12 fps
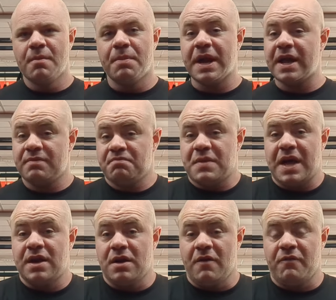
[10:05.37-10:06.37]
but
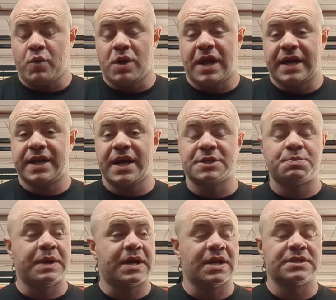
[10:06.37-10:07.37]
not enough will, I guess,
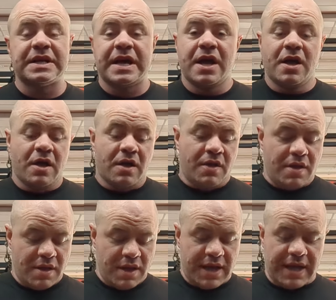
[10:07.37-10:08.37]
because
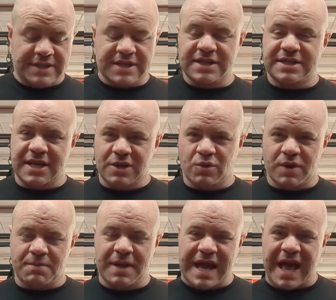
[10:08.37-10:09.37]
it's continually
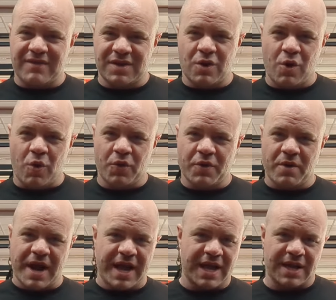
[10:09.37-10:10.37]
me having to hold their
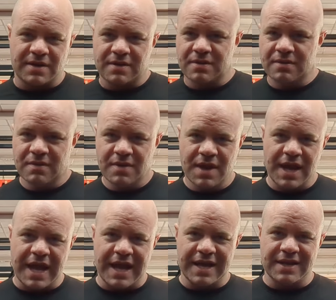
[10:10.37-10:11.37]
hand.
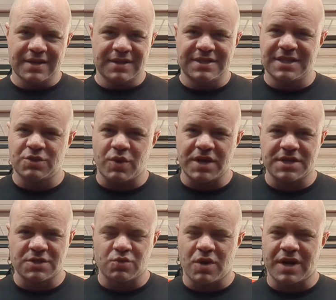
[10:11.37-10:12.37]
And the
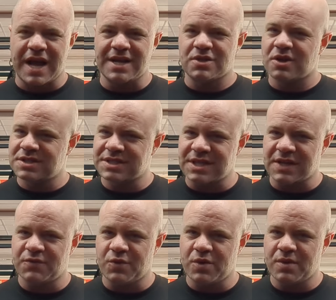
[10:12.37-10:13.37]
situations where guys are
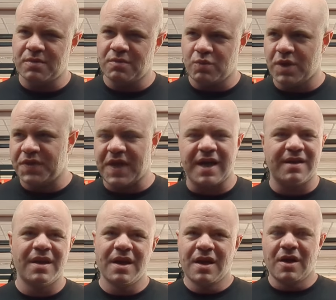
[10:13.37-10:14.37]
successful with that
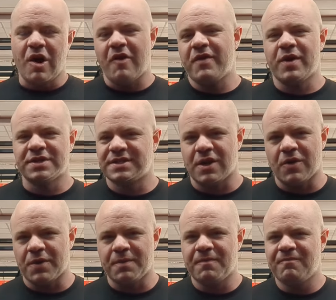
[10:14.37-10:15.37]
are very
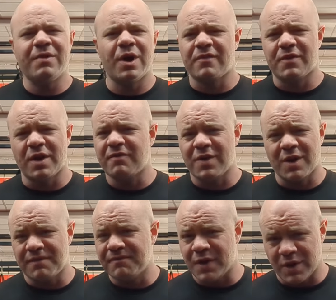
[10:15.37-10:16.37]
seldom, very, very,
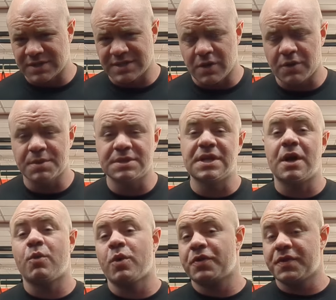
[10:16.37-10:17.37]
very, very seldom. It's
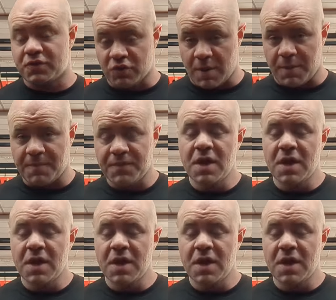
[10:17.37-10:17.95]
not worth the trouble.